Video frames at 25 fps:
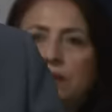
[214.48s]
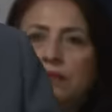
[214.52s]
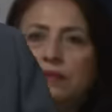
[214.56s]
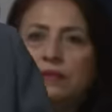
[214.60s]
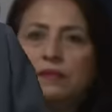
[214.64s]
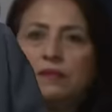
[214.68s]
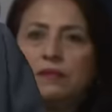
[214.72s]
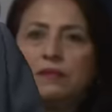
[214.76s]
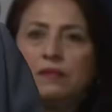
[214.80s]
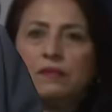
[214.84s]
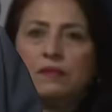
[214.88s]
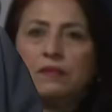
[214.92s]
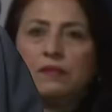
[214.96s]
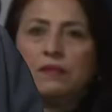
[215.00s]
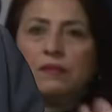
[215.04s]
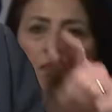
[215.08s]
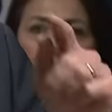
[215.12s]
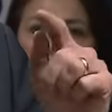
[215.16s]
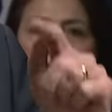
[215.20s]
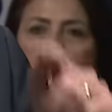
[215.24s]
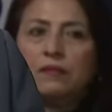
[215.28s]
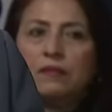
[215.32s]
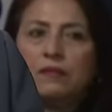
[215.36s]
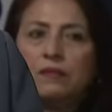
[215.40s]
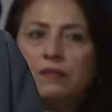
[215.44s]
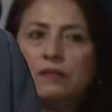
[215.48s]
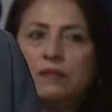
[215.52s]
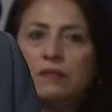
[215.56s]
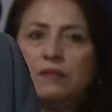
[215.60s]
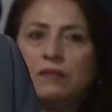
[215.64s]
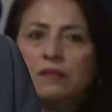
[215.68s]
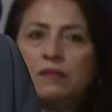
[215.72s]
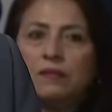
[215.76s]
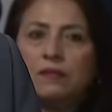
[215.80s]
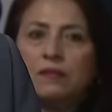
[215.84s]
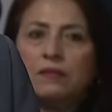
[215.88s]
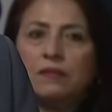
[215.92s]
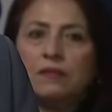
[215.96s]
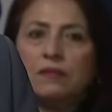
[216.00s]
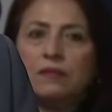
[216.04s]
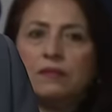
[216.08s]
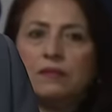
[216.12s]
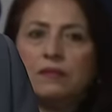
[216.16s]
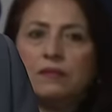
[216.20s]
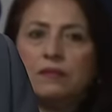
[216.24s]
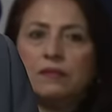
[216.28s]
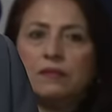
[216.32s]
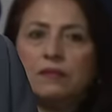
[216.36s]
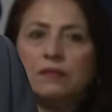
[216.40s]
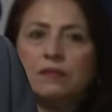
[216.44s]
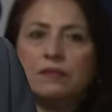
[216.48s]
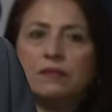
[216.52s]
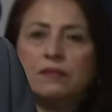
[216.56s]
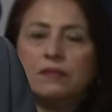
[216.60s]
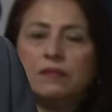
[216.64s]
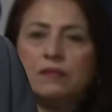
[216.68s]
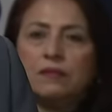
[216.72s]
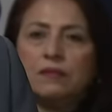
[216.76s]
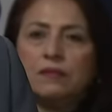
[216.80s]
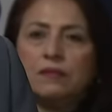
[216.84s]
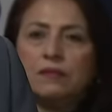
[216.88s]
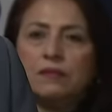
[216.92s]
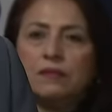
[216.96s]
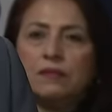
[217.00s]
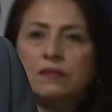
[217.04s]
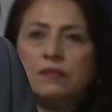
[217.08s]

(silent)